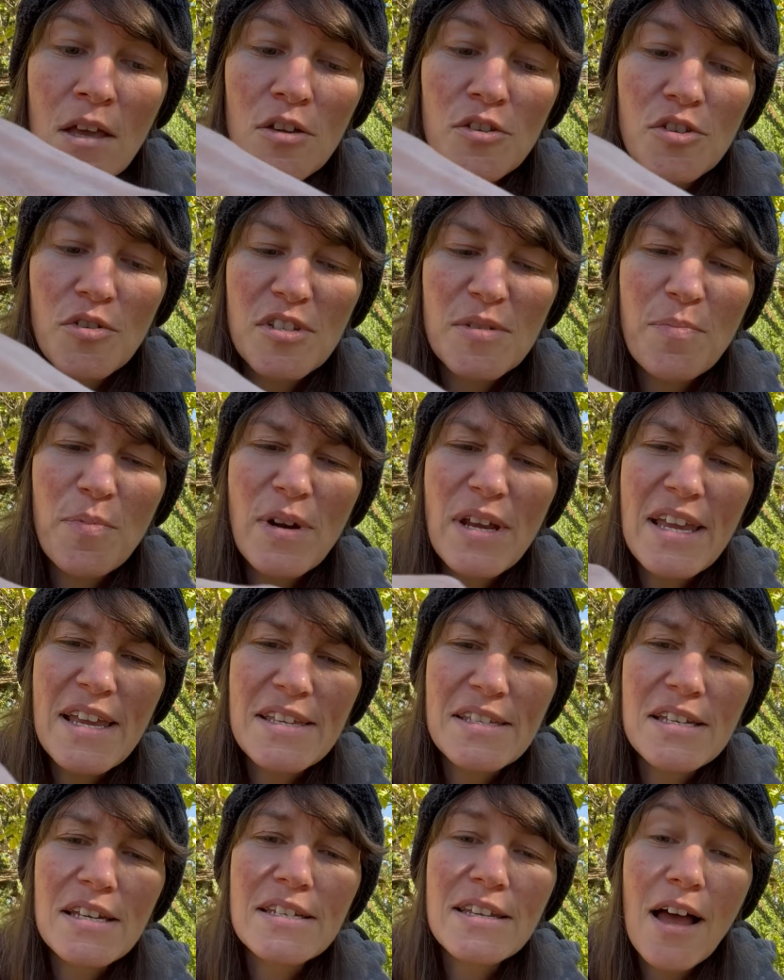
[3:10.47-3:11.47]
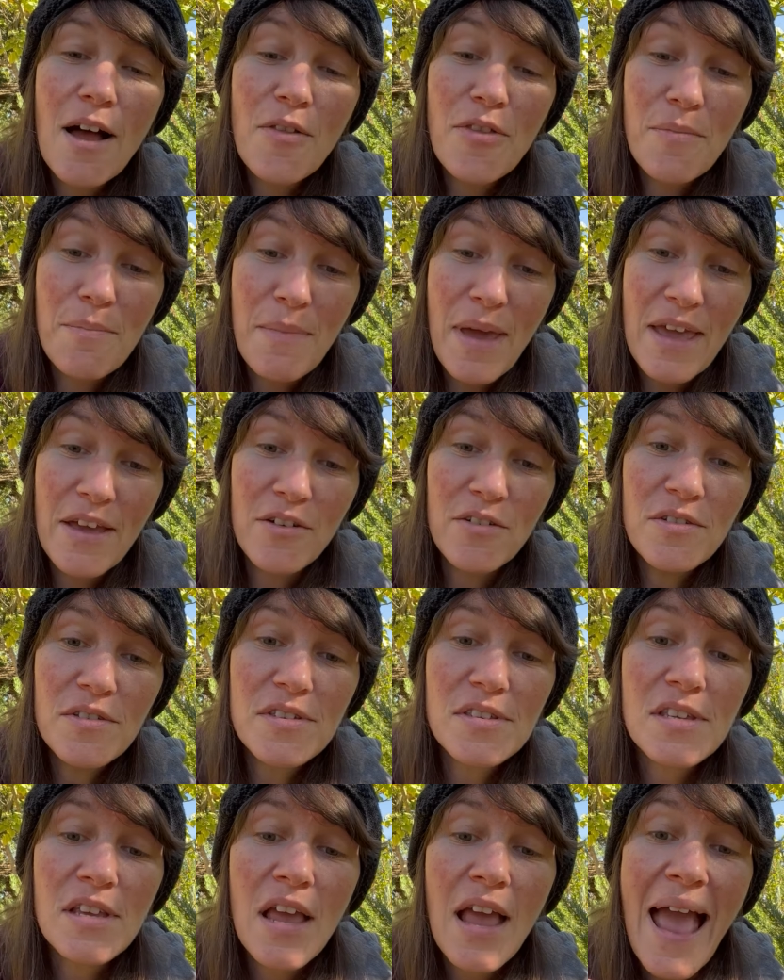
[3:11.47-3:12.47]
So it's pretty easy to tell the
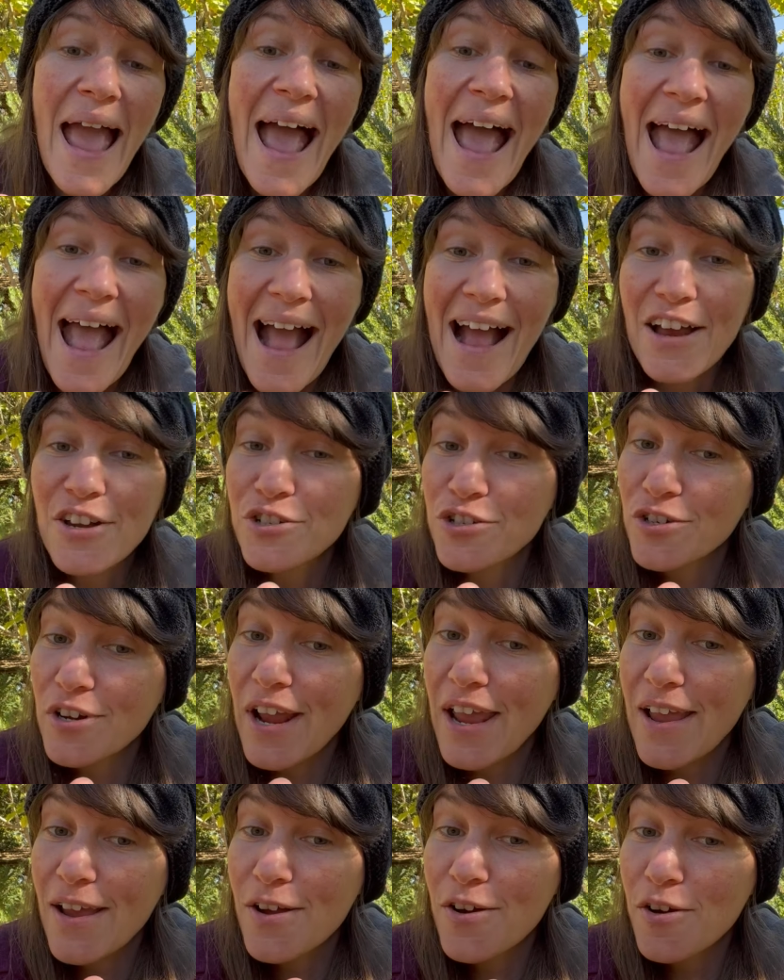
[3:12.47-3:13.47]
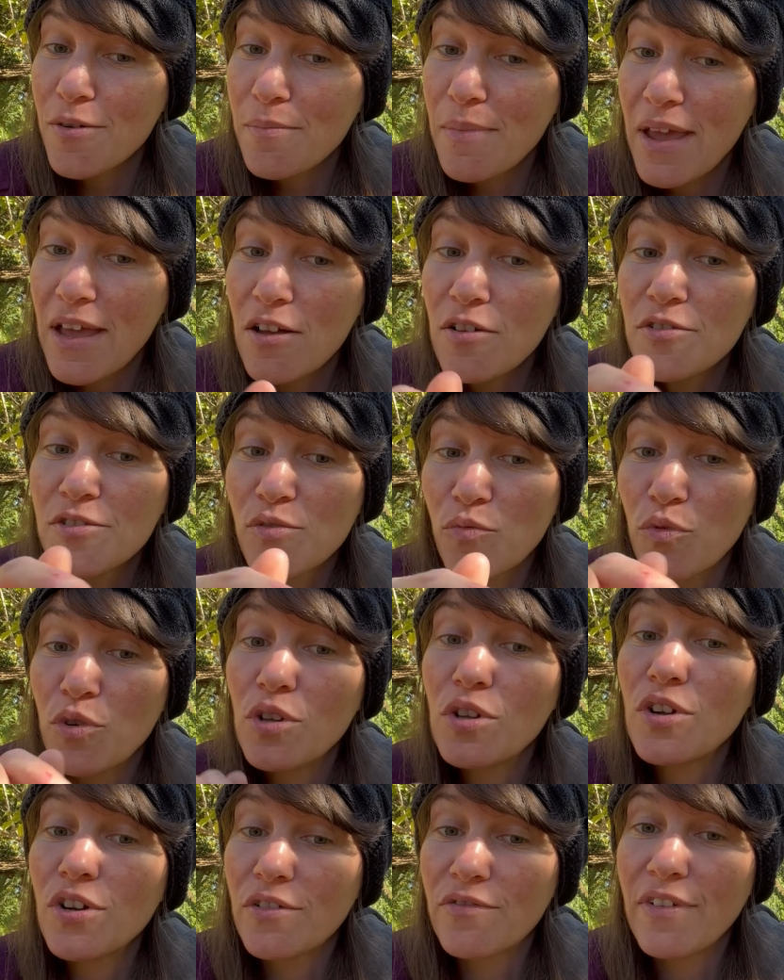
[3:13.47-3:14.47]
males. Azure egger males
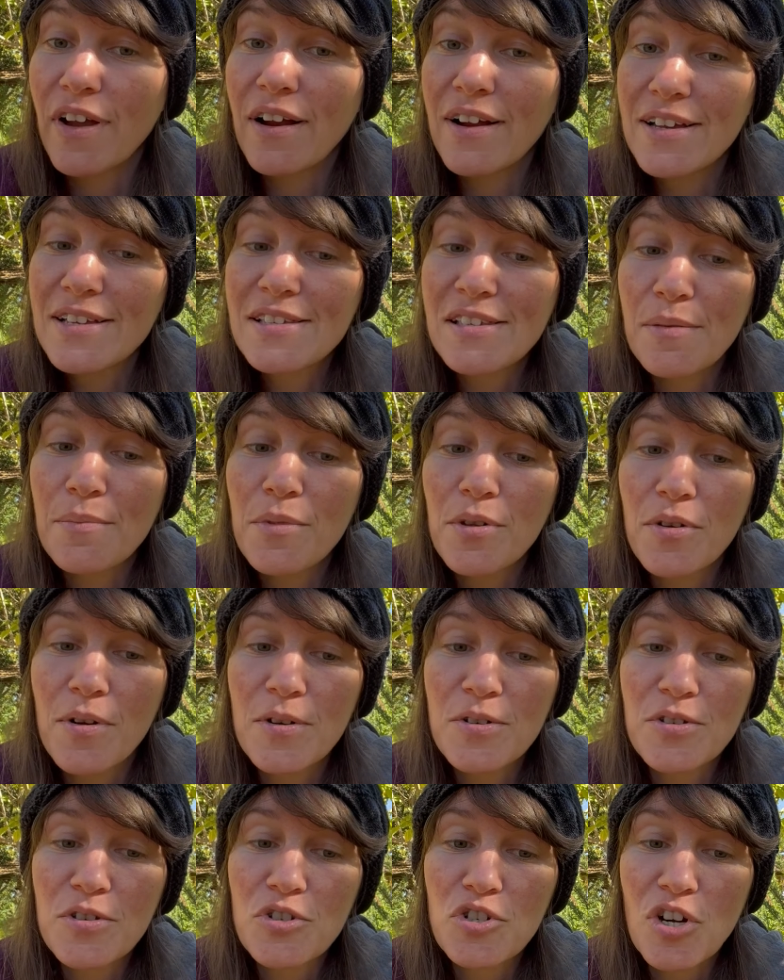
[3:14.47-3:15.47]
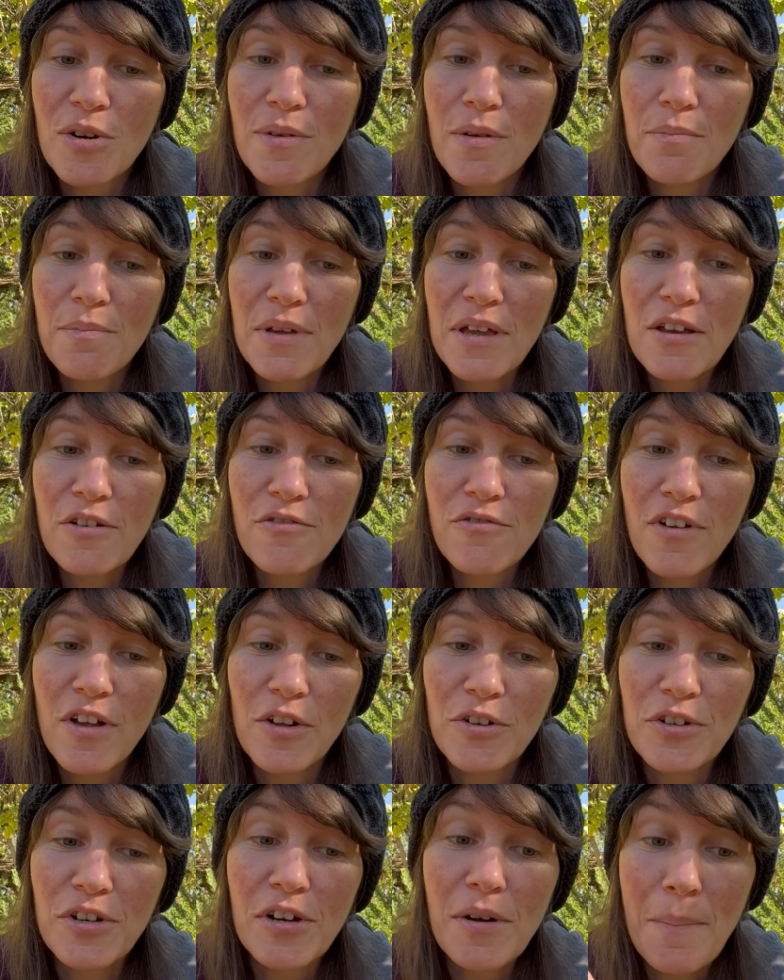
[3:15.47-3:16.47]
will look very similar to the German
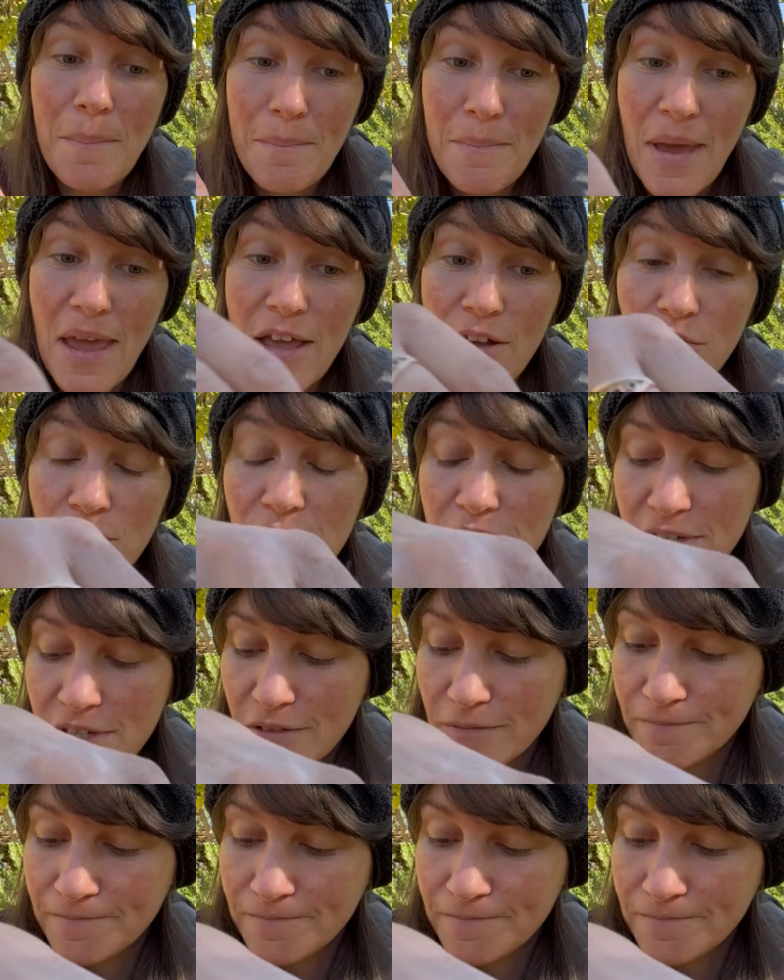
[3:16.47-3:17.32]
Felder males.